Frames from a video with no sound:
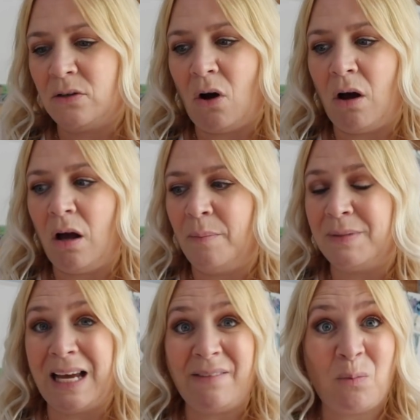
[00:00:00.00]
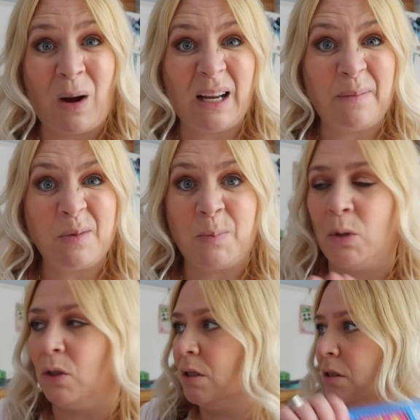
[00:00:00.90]
got David Walliams
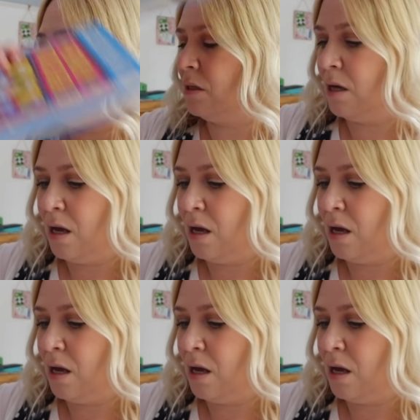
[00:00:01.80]
books.